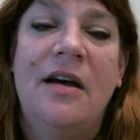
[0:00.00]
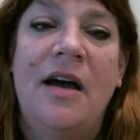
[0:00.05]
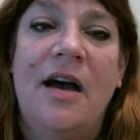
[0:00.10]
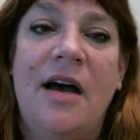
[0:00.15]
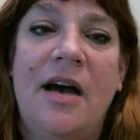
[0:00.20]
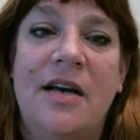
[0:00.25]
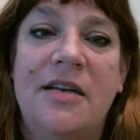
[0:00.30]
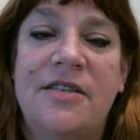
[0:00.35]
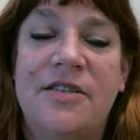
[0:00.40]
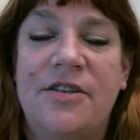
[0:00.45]

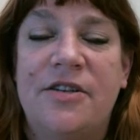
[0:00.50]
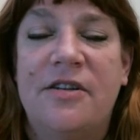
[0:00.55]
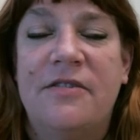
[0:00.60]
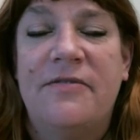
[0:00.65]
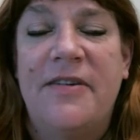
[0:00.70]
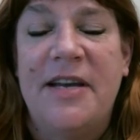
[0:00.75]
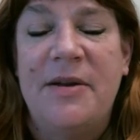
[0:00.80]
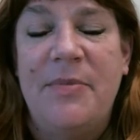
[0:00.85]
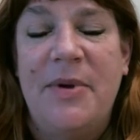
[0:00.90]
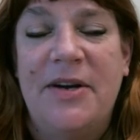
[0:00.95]
A
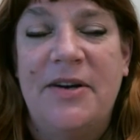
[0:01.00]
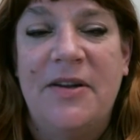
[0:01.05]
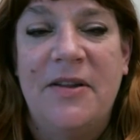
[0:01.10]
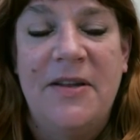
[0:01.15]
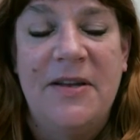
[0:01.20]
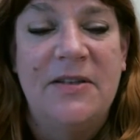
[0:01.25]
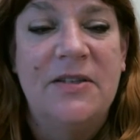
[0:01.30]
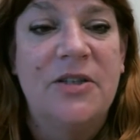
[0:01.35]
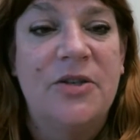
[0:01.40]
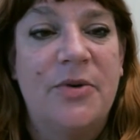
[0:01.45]
certified
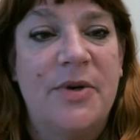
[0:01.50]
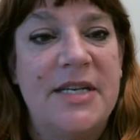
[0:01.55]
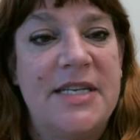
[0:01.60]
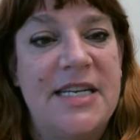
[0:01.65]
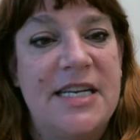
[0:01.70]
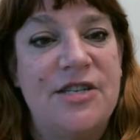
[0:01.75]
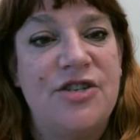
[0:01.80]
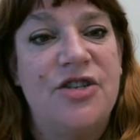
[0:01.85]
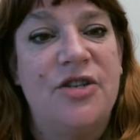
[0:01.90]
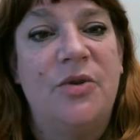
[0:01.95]
paralegal
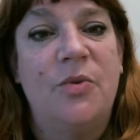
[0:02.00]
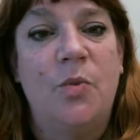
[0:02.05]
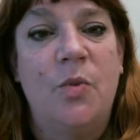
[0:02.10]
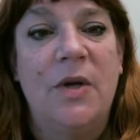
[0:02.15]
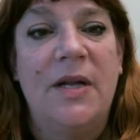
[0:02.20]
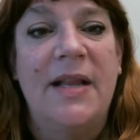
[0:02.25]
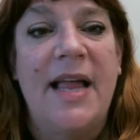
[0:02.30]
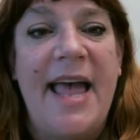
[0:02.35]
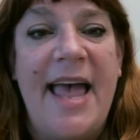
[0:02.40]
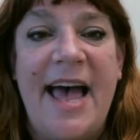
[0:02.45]
credential
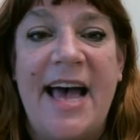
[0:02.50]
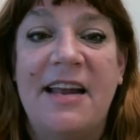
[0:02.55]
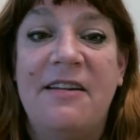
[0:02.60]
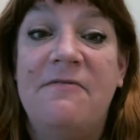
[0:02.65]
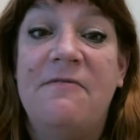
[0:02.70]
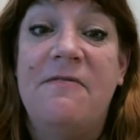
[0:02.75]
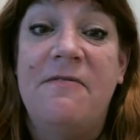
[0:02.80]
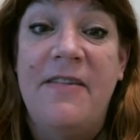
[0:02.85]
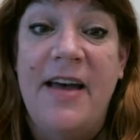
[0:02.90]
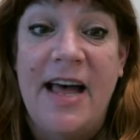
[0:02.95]
will add
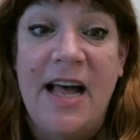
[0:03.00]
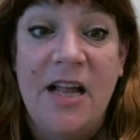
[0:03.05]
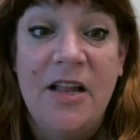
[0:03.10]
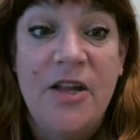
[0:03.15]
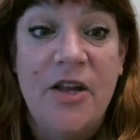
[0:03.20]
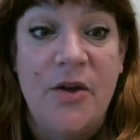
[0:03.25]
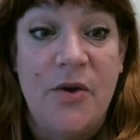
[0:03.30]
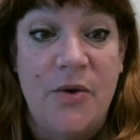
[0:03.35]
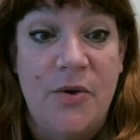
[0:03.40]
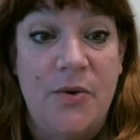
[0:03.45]

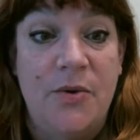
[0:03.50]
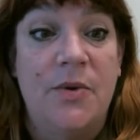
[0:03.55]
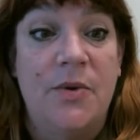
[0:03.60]
value